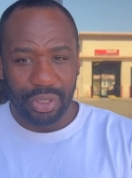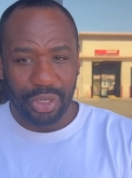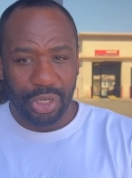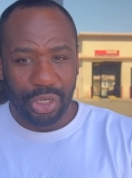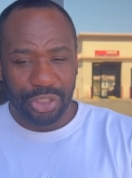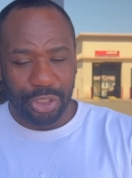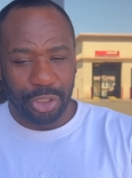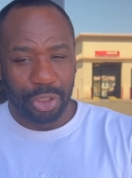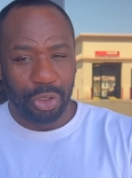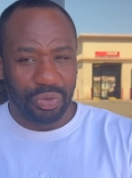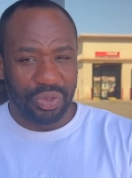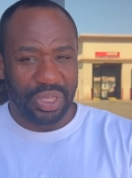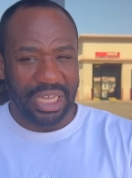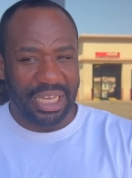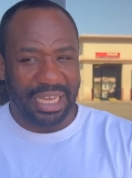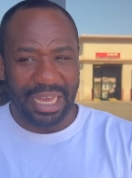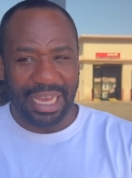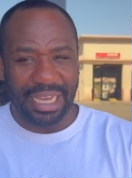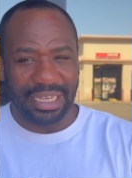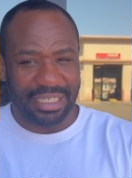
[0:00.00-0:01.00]
So you think
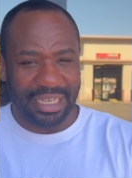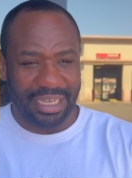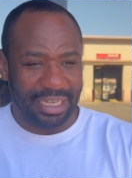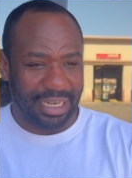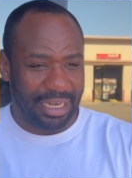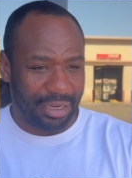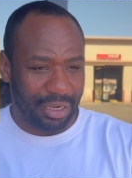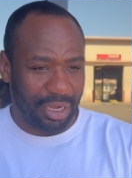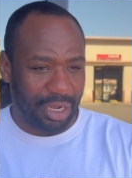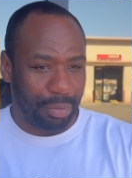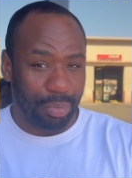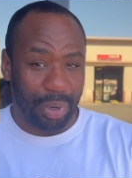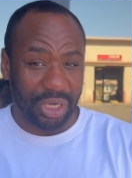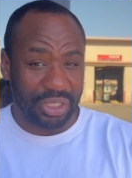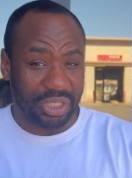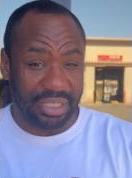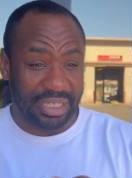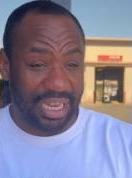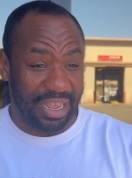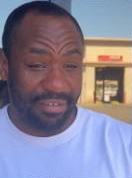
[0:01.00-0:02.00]
he ain't seen a, a
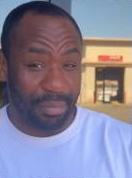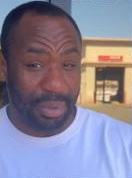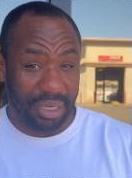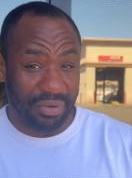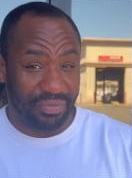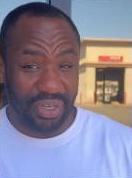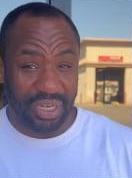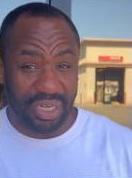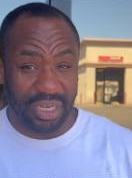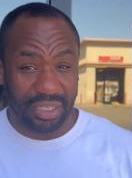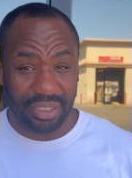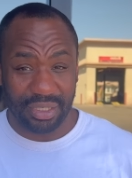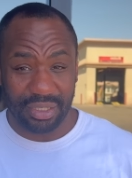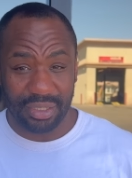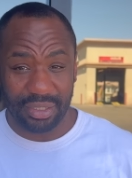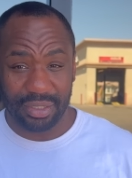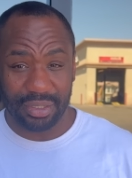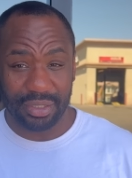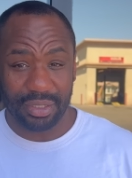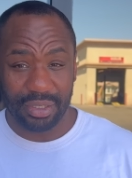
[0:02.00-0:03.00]
bunch of David Benavidez?
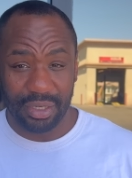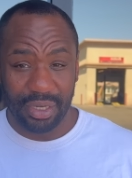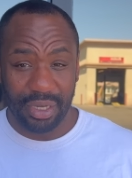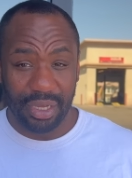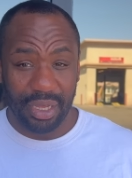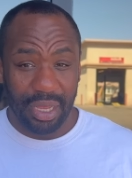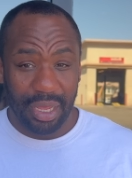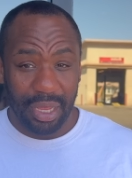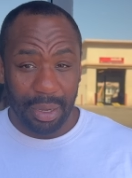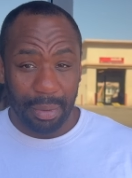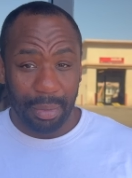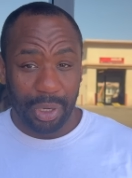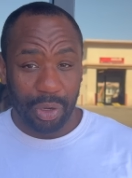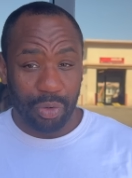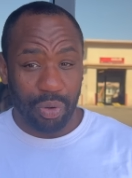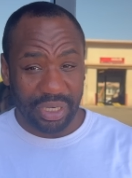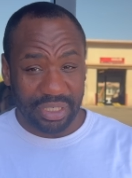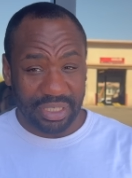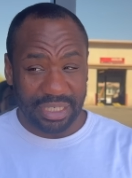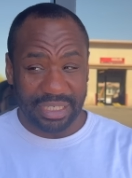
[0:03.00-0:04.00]
Hmm.
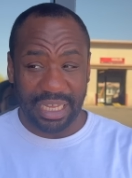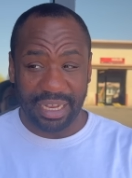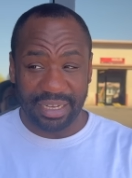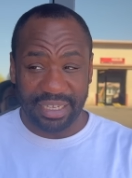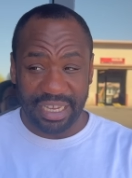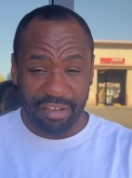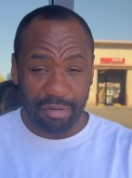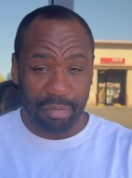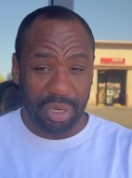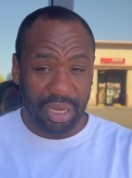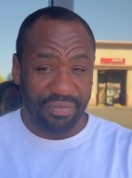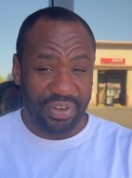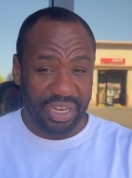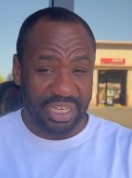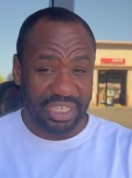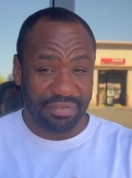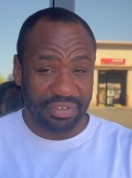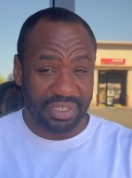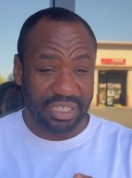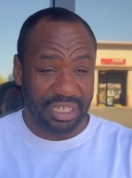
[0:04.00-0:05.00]
Question is: Have David
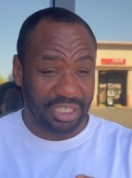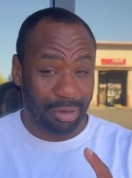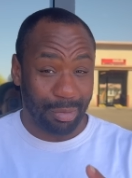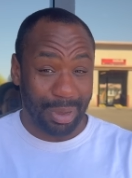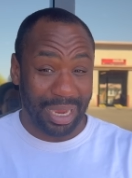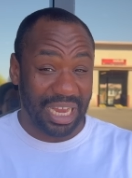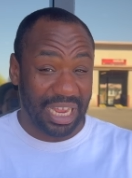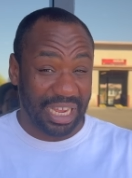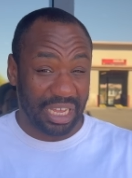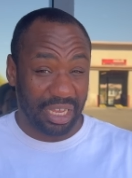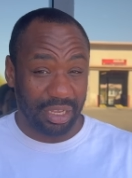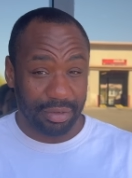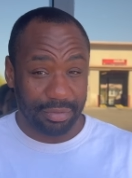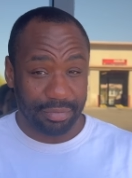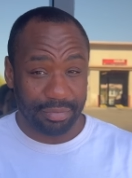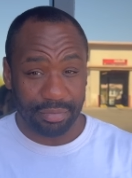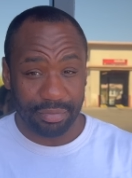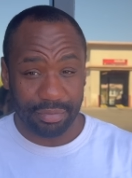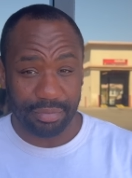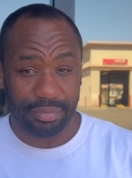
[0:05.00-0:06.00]
Benavidez ever seen somebody like him?
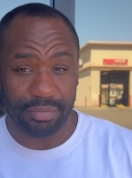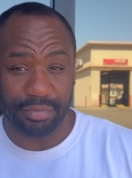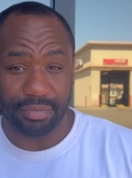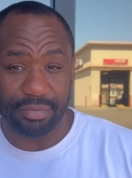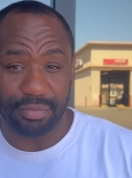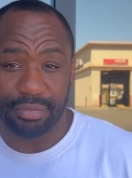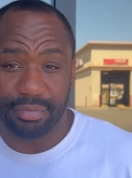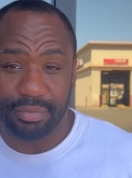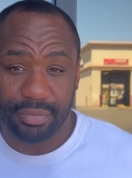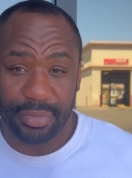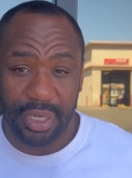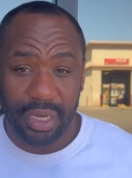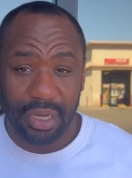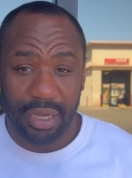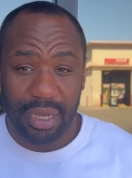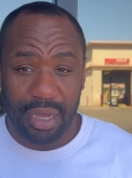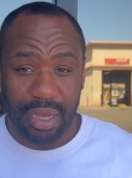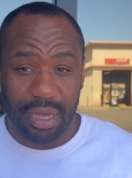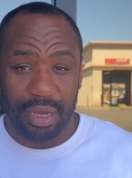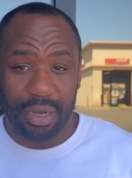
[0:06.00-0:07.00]
They
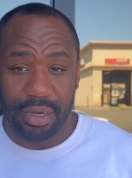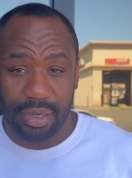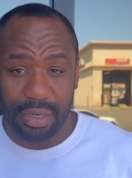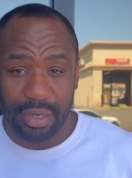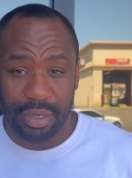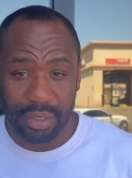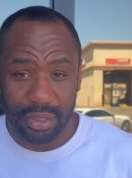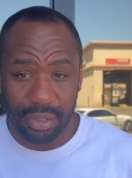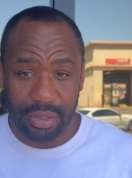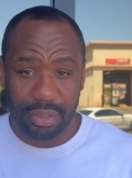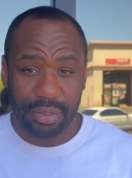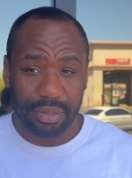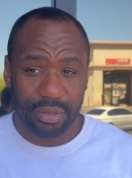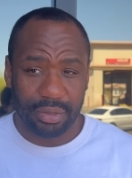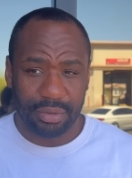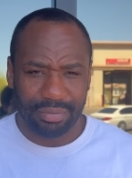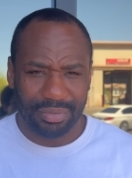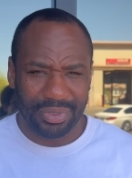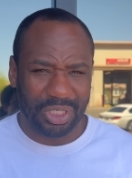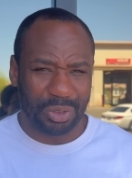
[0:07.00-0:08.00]
sparred.
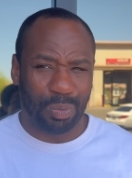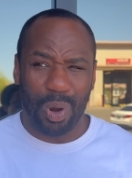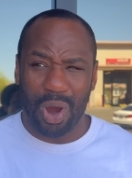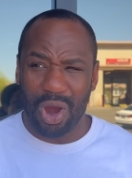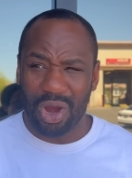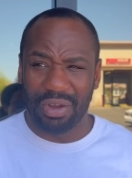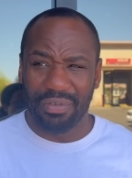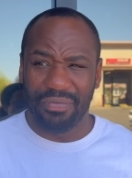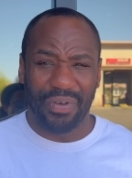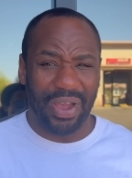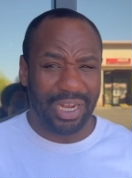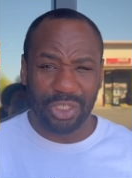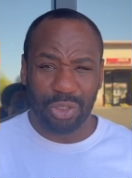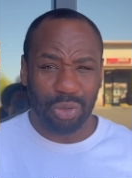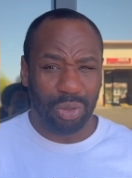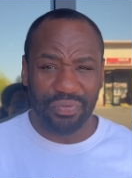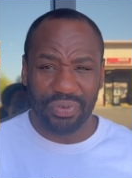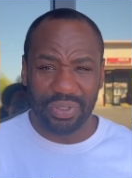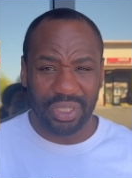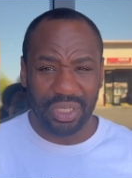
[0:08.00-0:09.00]
Sparring and fighting two
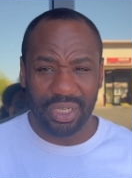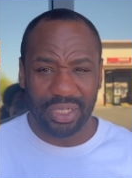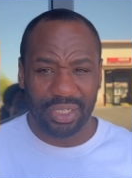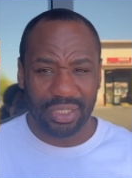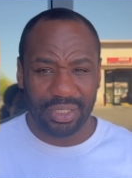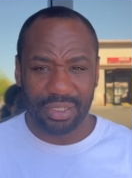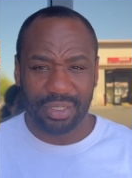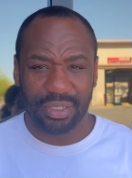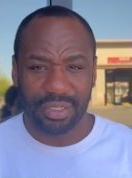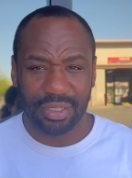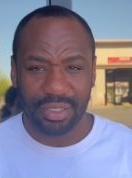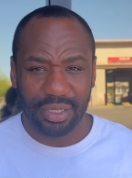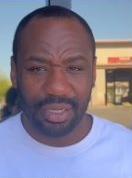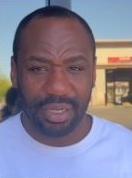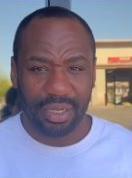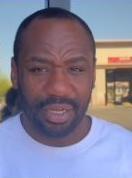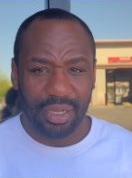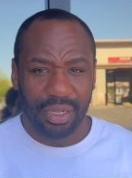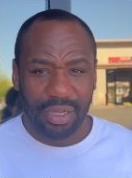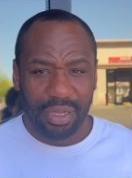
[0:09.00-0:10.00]
different things.
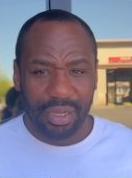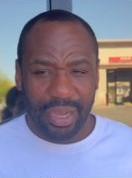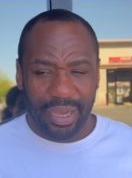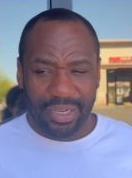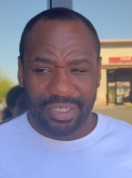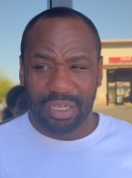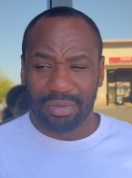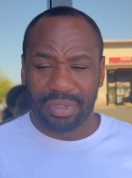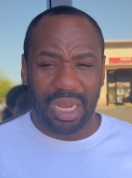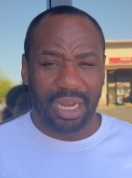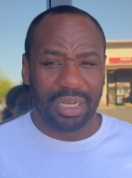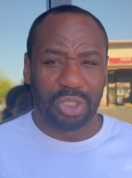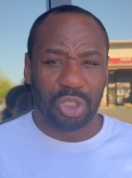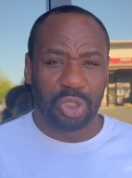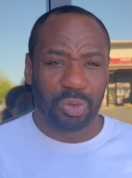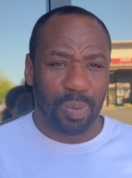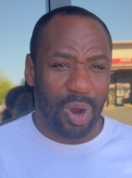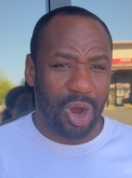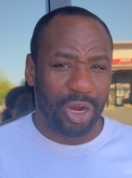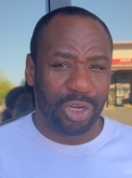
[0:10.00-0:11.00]
And sometimes in
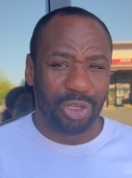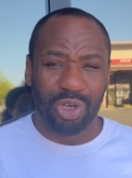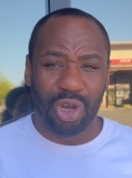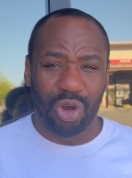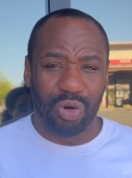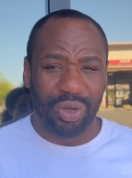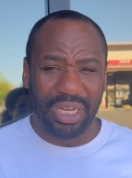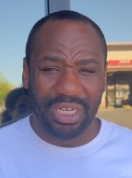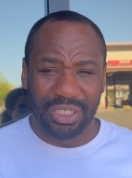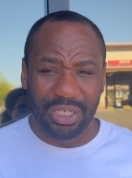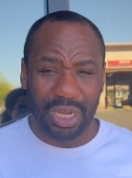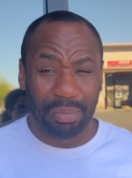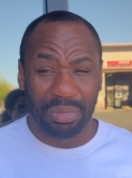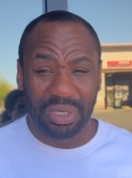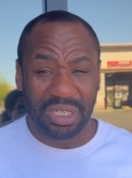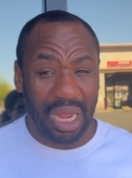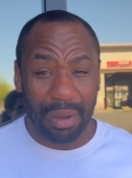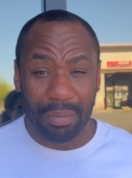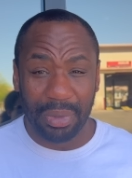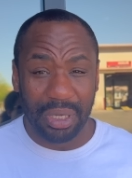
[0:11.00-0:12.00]
sparring you go easy. I'm,
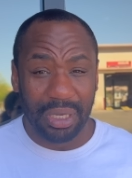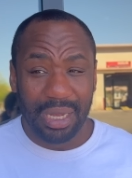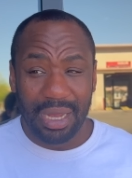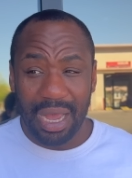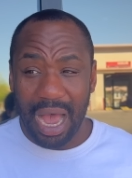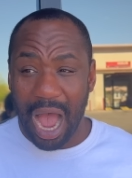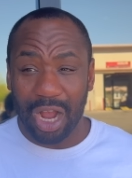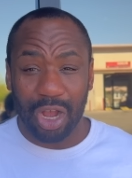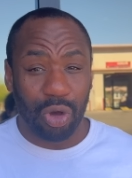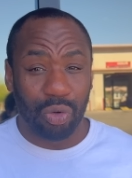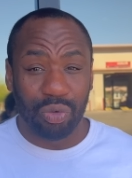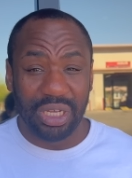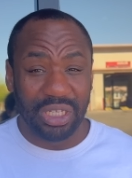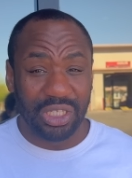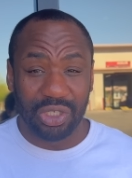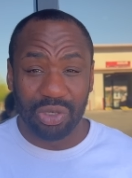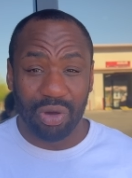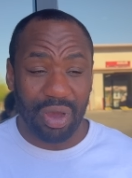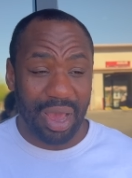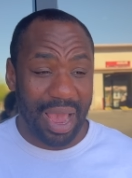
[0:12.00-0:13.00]
I'm I go
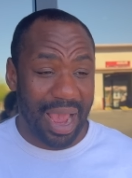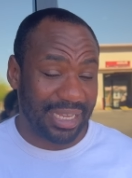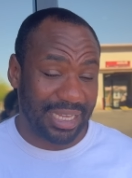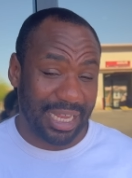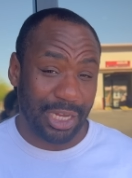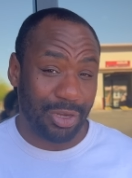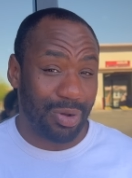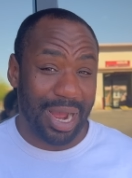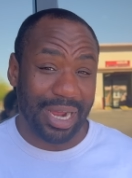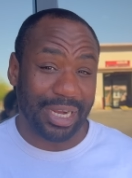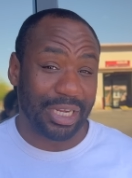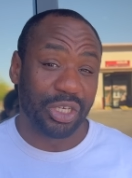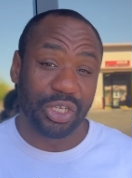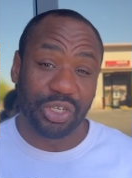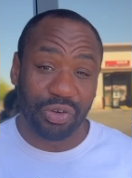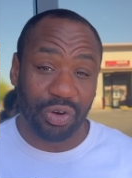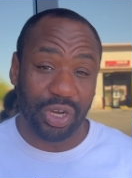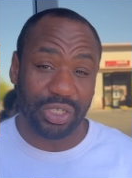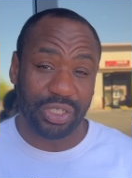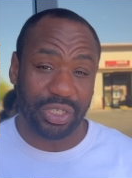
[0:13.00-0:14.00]
easy on guys I know I can
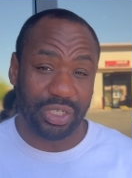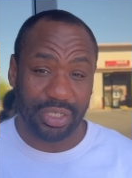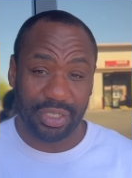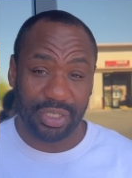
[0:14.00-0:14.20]
crush.